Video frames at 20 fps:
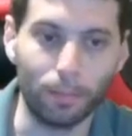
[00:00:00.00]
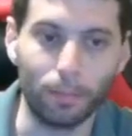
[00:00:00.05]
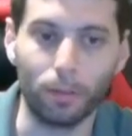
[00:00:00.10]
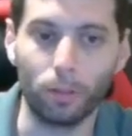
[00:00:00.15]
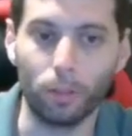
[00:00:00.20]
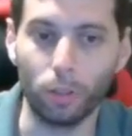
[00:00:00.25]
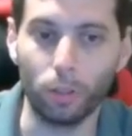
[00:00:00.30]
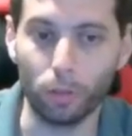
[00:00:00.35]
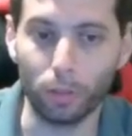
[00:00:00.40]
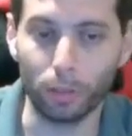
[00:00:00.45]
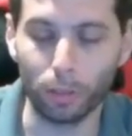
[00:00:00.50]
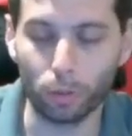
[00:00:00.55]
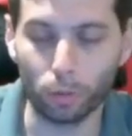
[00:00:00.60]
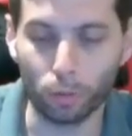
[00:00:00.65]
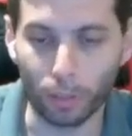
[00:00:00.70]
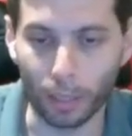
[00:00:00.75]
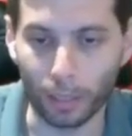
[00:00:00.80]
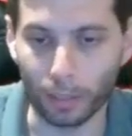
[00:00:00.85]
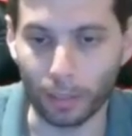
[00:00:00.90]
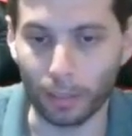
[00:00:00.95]
them during
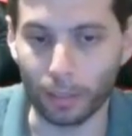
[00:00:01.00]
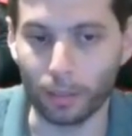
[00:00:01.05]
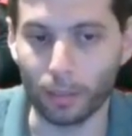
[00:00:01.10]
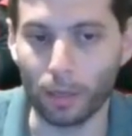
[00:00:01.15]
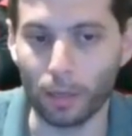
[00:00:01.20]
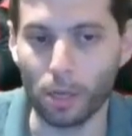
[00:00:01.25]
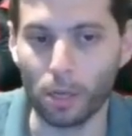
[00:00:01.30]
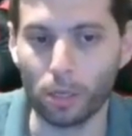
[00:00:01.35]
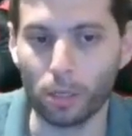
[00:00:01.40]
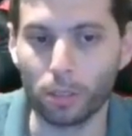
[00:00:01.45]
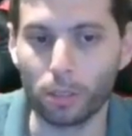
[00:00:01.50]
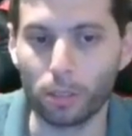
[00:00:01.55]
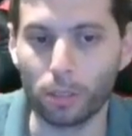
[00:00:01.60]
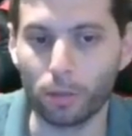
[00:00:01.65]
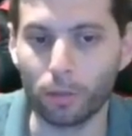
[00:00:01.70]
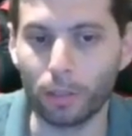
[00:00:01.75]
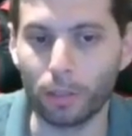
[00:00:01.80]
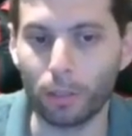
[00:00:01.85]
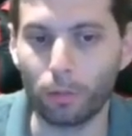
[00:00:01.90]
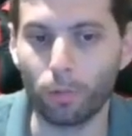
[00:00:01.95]
training
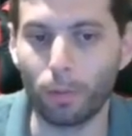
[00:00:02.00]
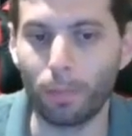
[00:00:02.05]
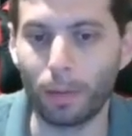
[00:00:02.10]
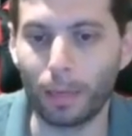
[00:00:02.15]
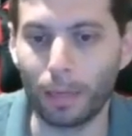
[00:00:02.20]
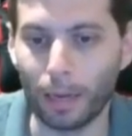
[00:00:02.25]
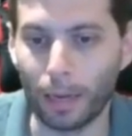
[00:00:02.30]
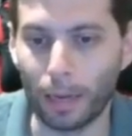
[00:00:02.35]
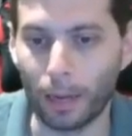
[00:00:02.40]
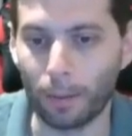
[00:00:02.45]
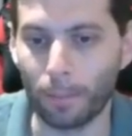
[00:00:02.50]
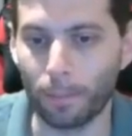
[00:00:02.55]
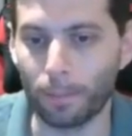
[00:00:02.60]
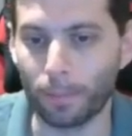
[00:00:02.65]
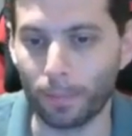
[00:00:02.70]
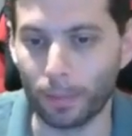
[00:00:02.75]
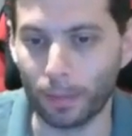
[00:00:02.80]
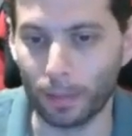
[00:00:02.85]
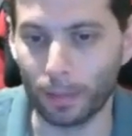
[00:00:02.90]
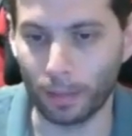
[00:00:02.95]
so that we
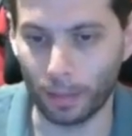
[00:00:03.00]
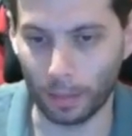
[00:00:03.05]
become